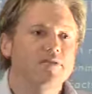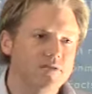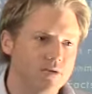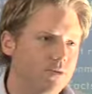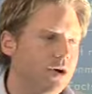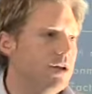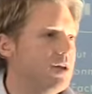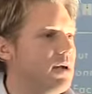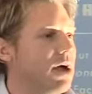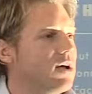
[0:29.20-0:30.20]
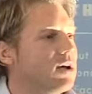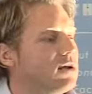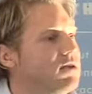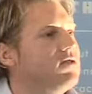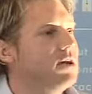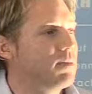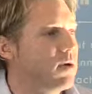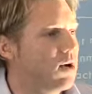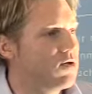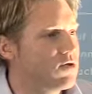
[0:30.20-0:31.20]
This is a really about a holistic
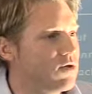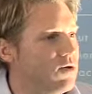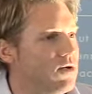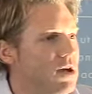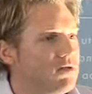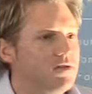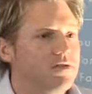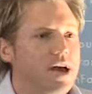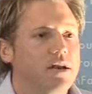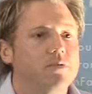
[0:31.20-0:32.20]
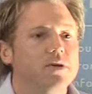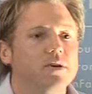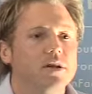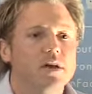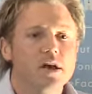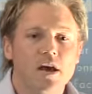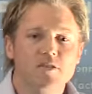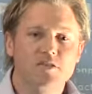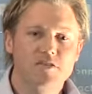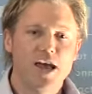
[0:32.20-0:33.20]
approach to sustainability. And
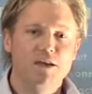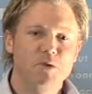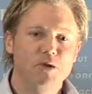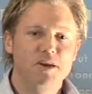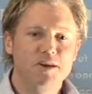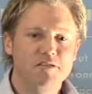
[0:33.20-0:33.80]
sustainability